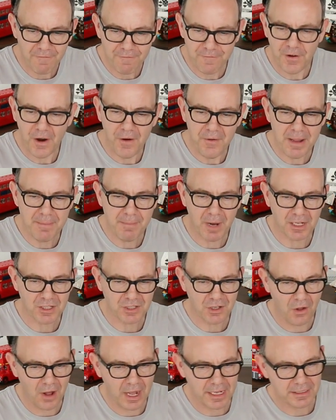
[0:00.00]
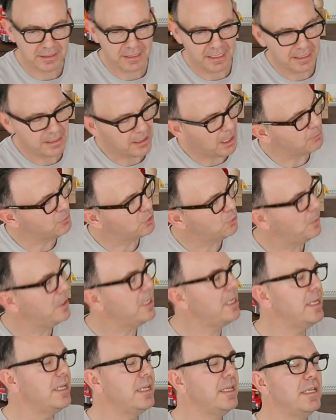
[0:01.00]
like very much liked it. Comes
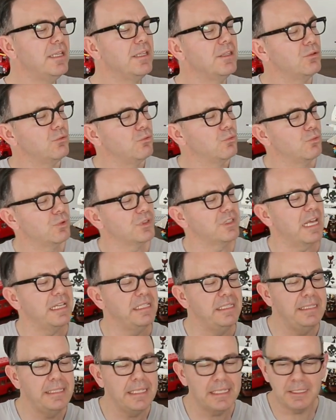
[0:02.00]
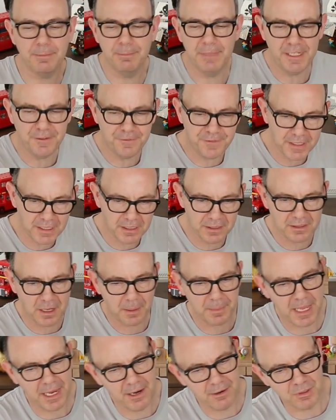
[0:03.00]
with, what's that, 6 minifigures
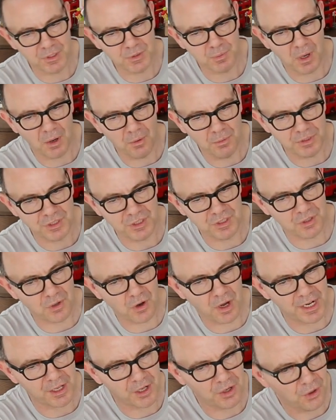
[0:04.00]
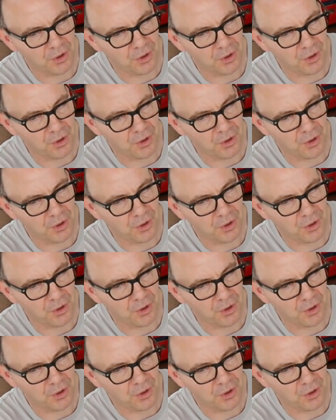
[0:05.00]
up here as well, which is kind